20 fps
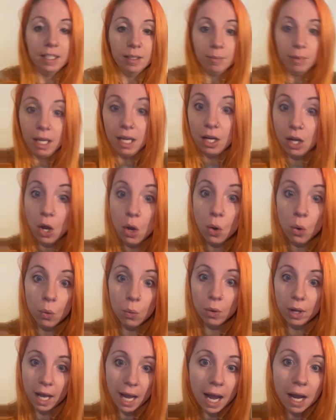I'm like,
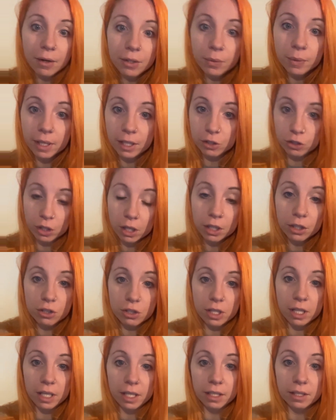well, how do I charge
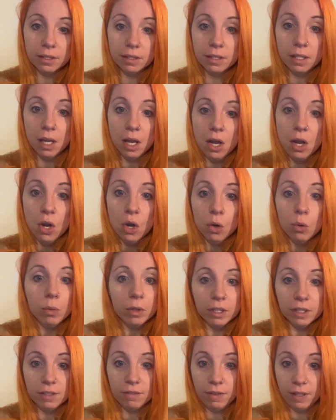this where
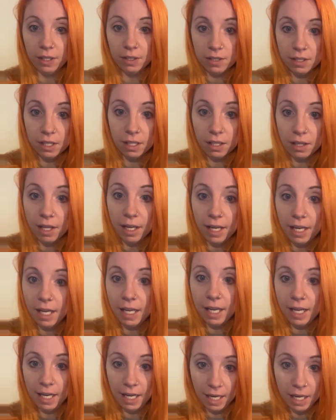it's fair to the client
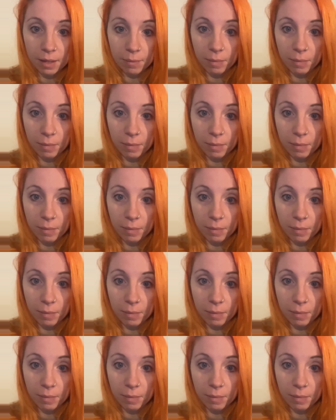and